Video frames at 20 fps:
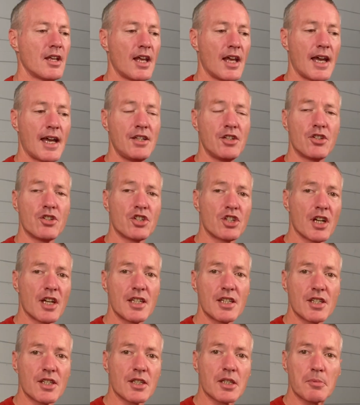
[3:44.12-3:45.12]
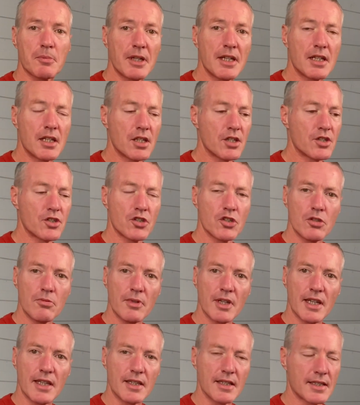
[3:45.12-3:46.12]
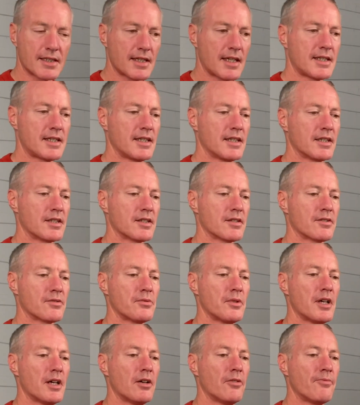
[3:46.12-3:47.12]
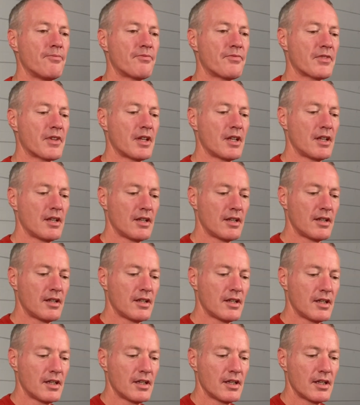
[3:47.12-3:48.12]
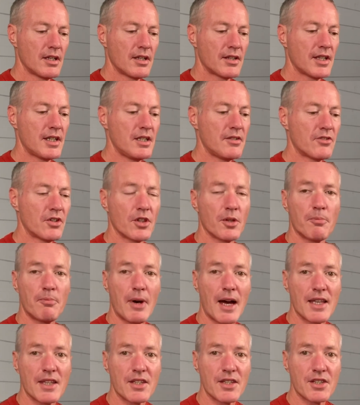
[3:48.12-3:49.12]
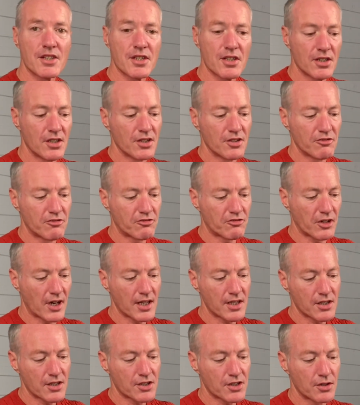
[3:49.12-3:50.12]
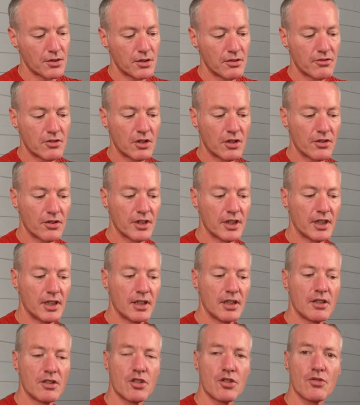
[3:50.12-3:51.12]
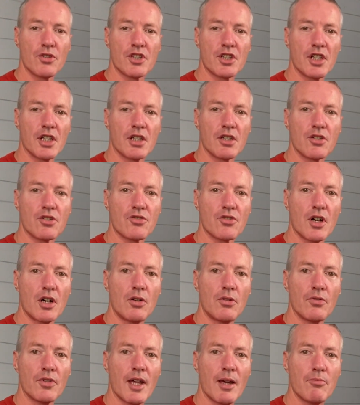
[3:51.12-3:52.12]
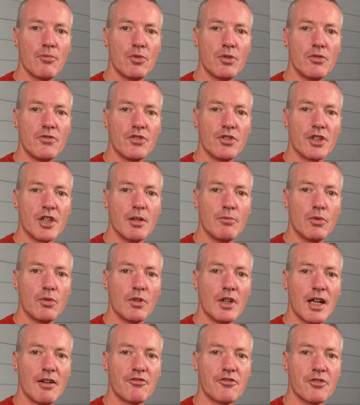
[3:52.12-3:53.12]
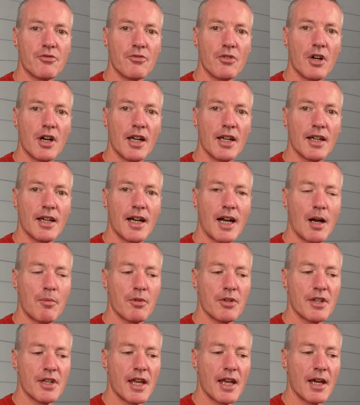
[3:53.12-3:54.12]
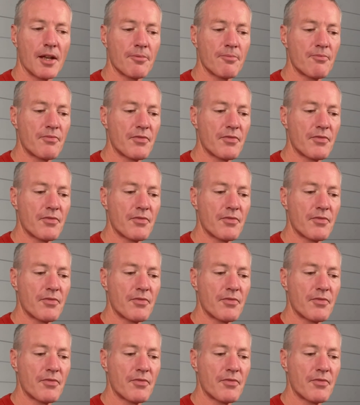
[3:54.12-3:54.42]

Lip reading: And you can change the speed of the zoom in the settings as well. Then you've got the buttons at the front, so you've got the joystick control that moves your gimbal left and right, up and down.